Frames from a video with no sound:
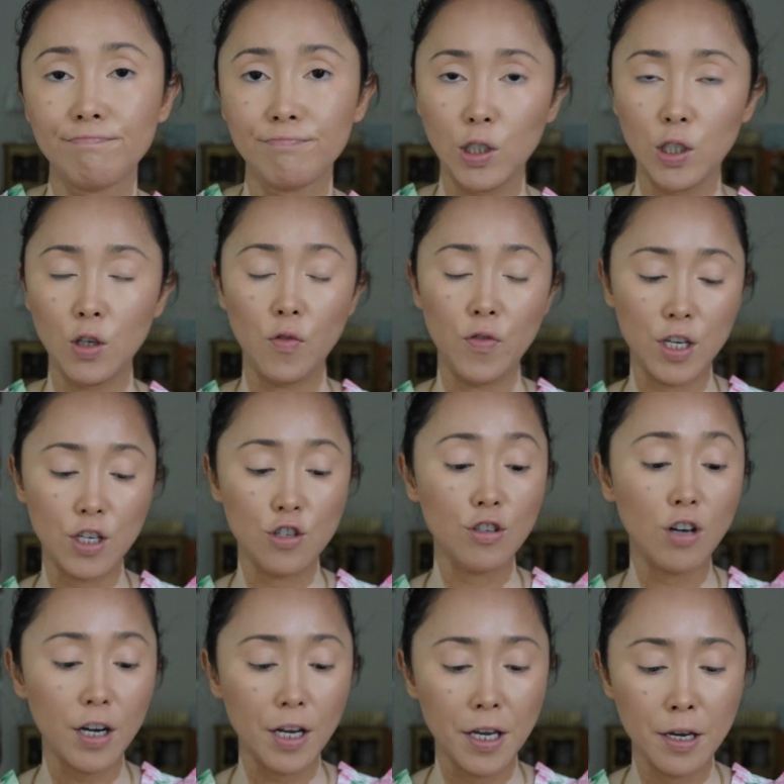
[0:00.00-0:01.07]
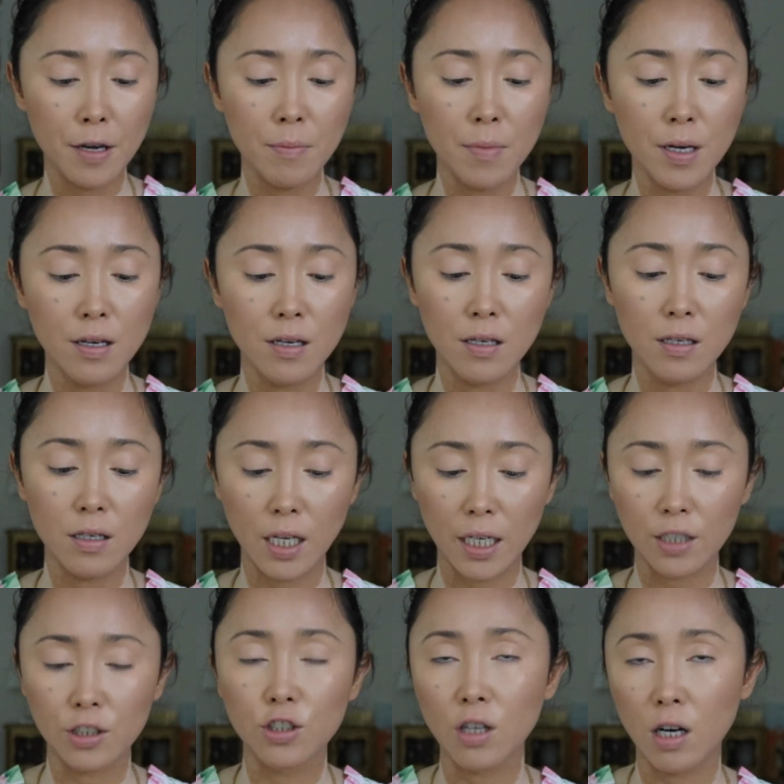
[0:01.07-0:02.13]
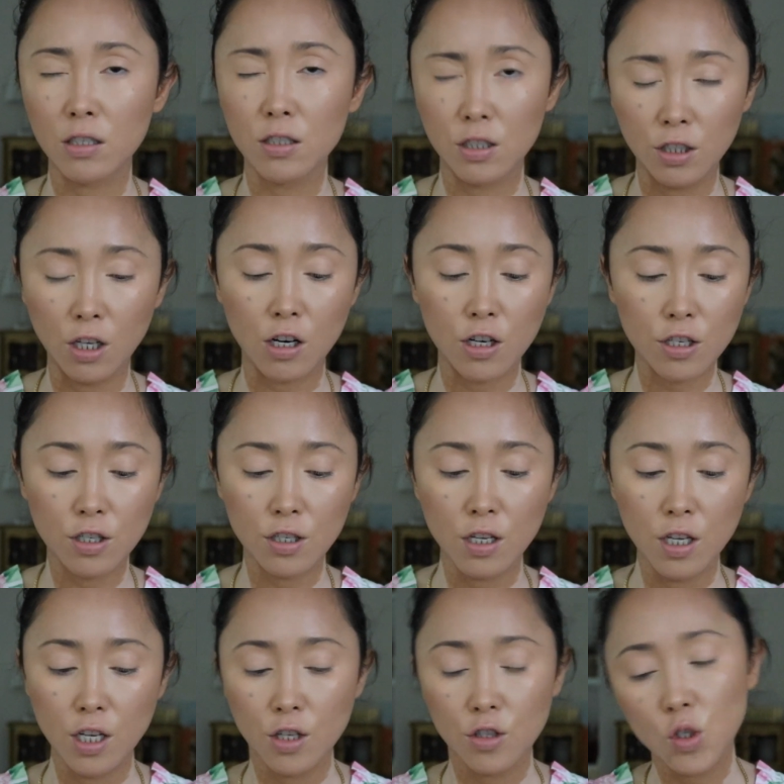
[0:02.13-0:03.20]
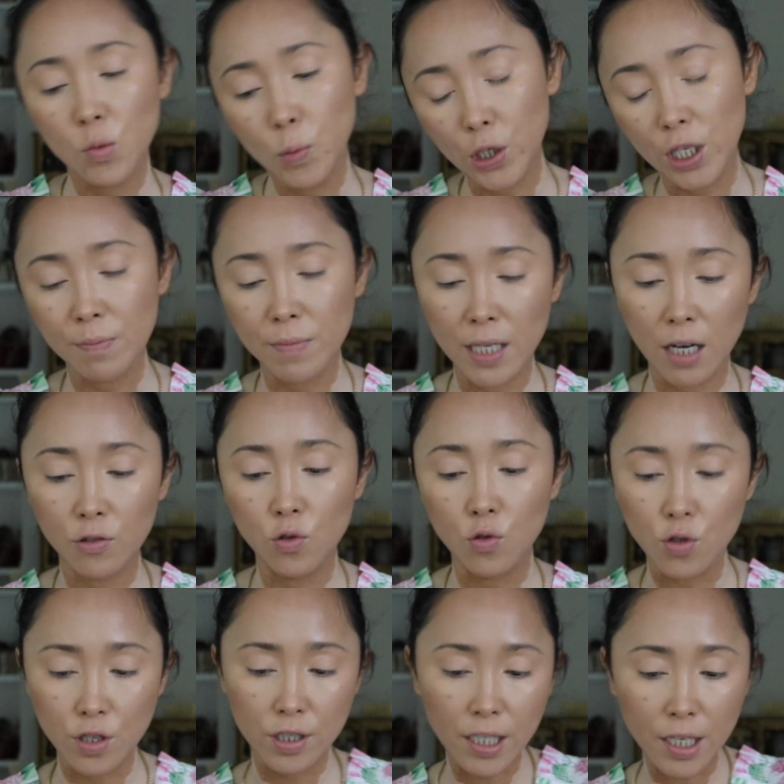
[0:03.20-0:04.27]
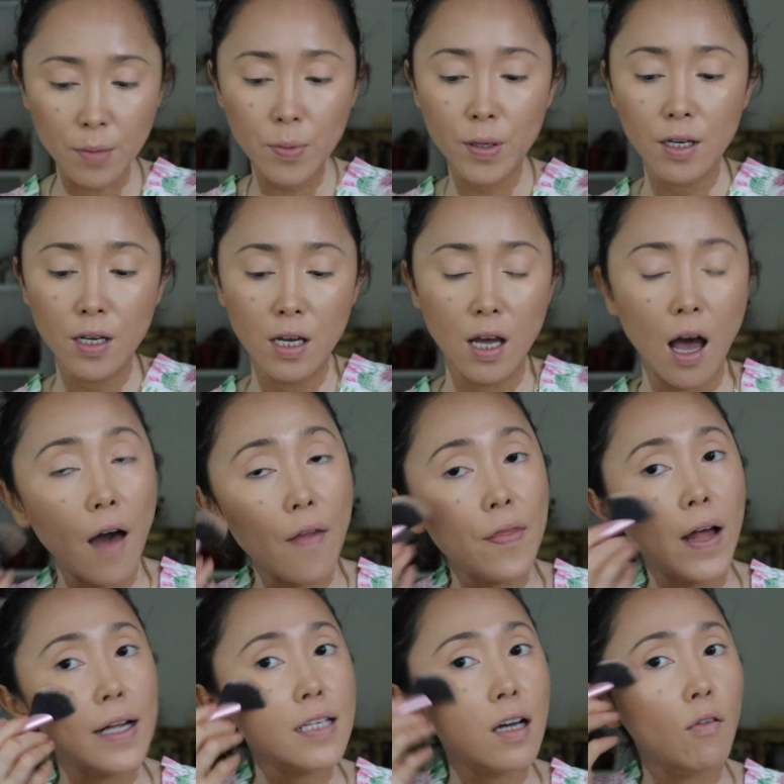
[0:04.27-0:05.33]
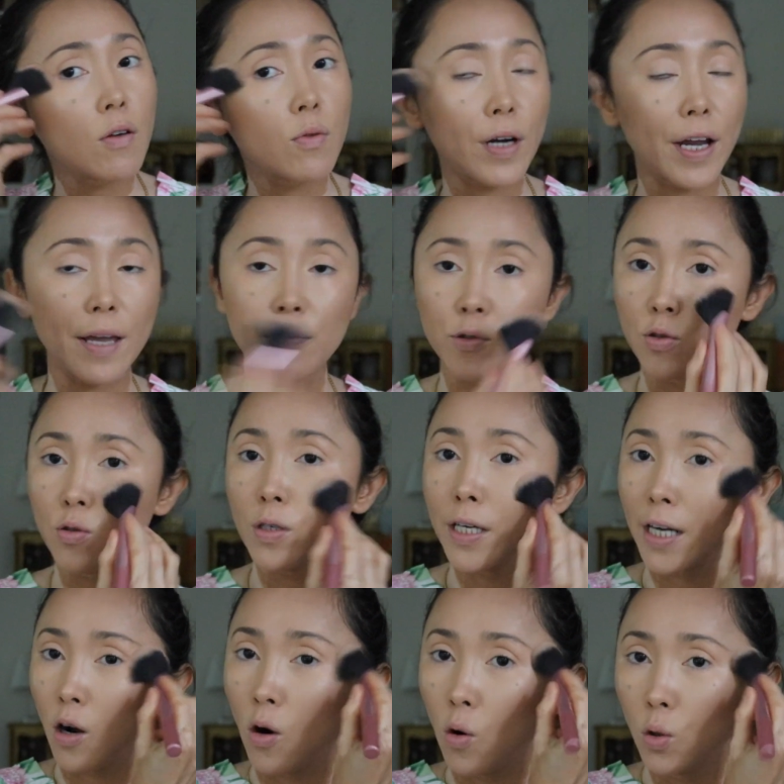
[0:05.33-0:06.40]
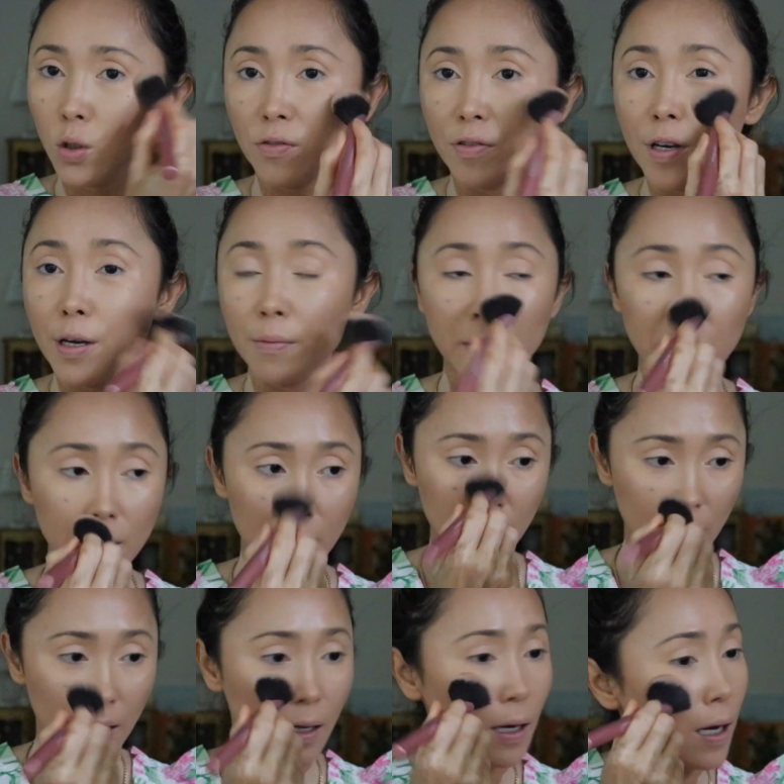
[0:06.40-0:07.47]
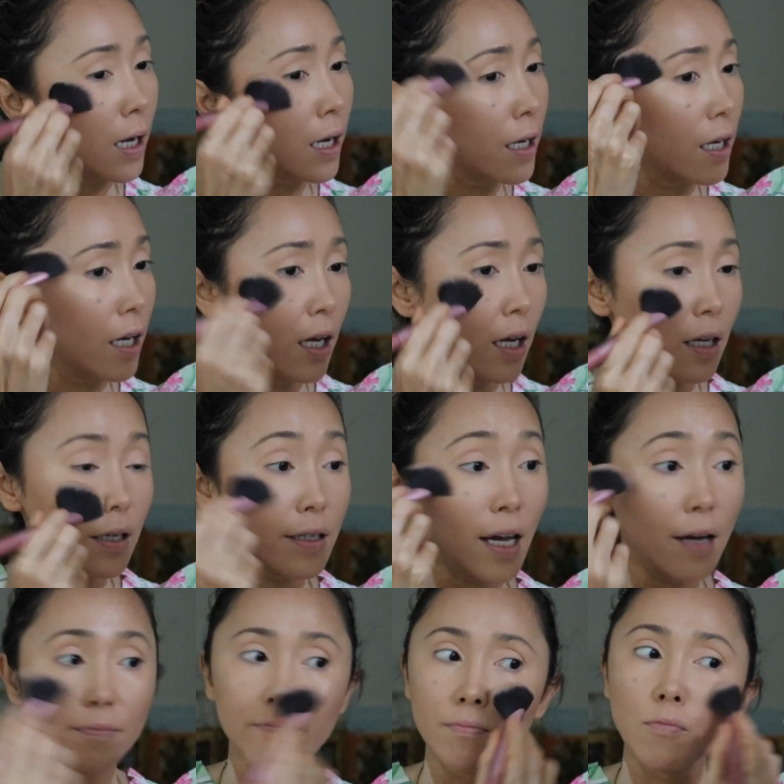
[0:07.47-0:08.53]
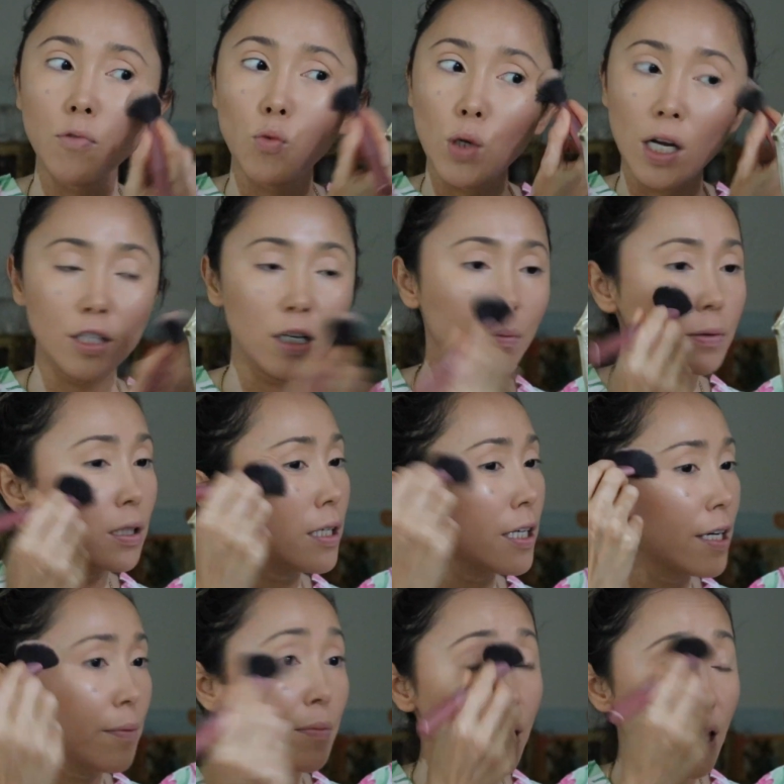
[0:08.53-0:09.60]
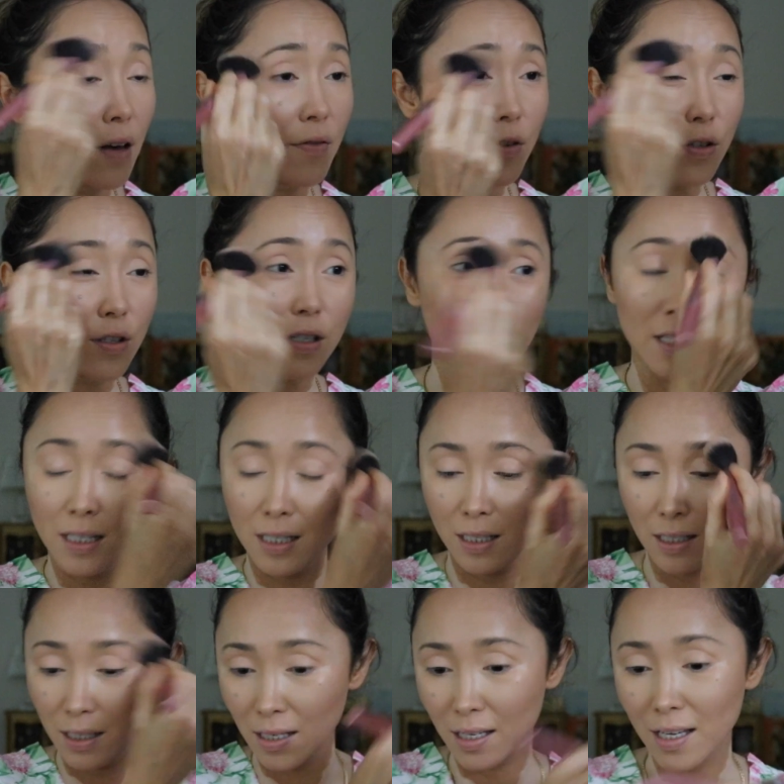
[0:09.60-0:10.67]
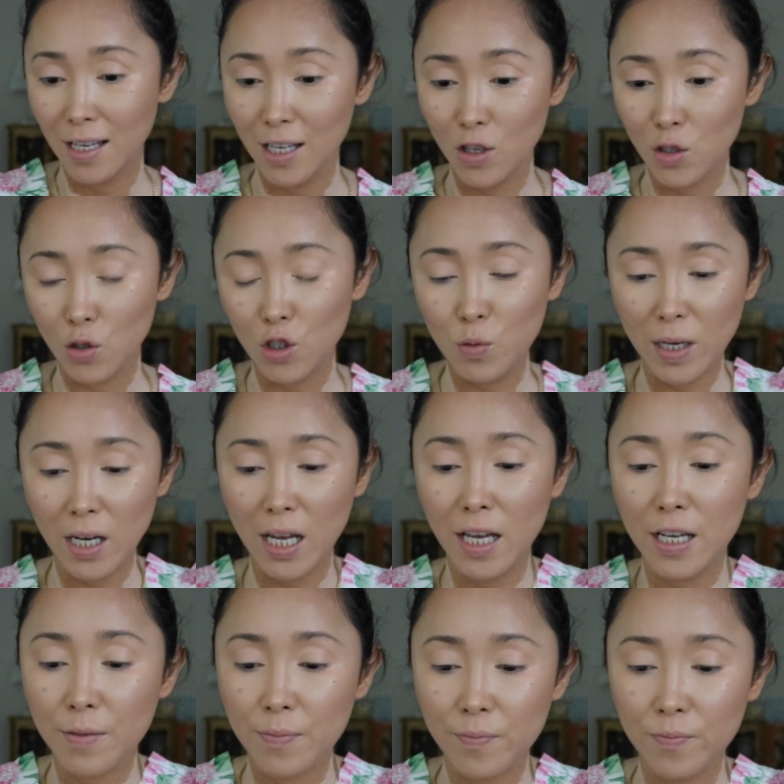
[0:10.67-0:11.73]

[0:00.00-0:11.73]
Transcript: you know, they shot him like a dart to put him down to sleep, and that's how we were able to get a hold of him. And yeah, we adopted him ever since. So it's been like